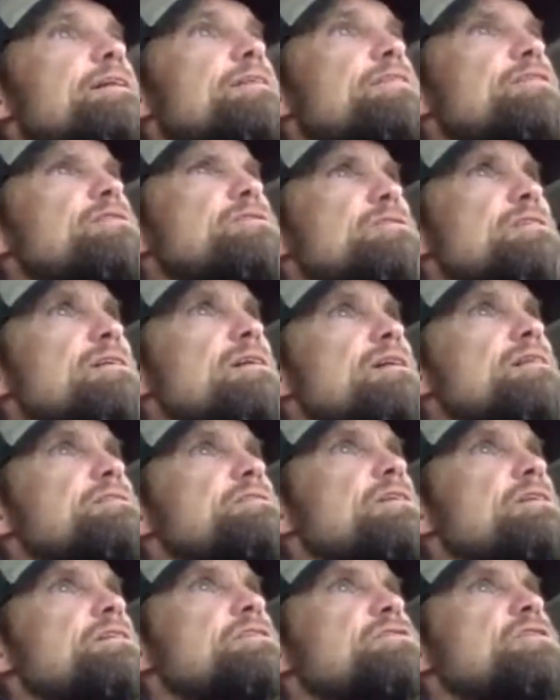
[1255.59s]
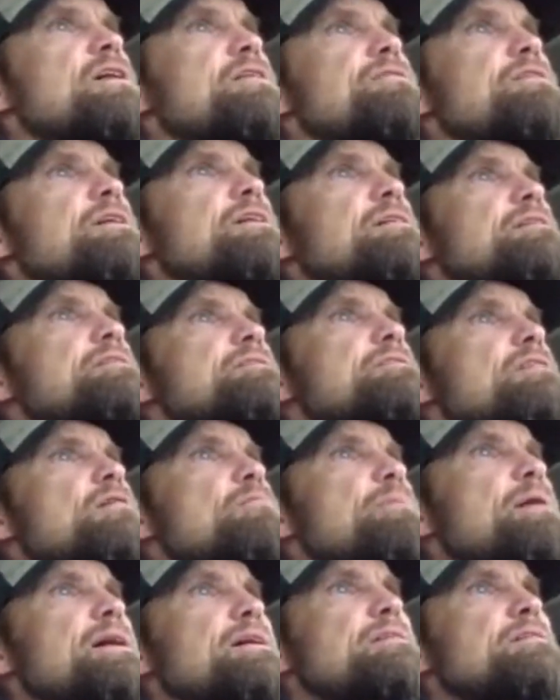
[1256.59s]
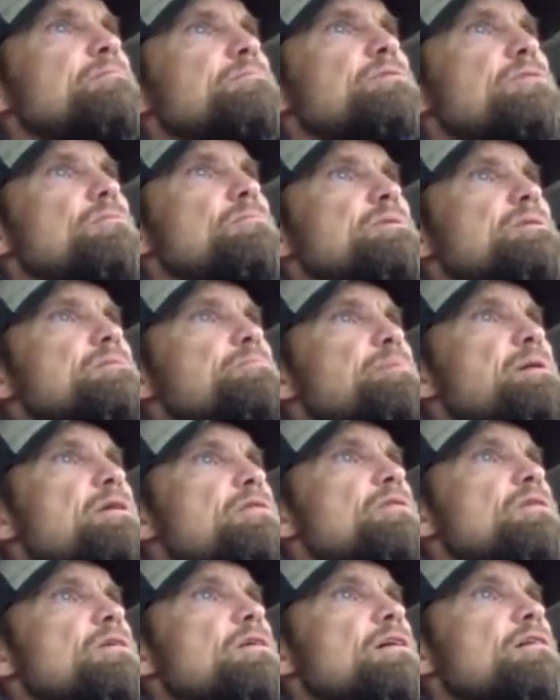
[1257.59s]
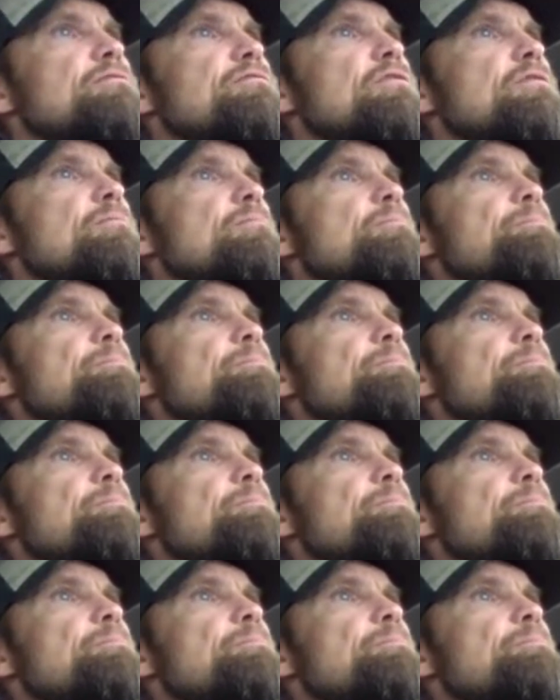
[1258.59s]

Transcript: There's a ton of traffic, and it's all backed up, so I'm just being real careful.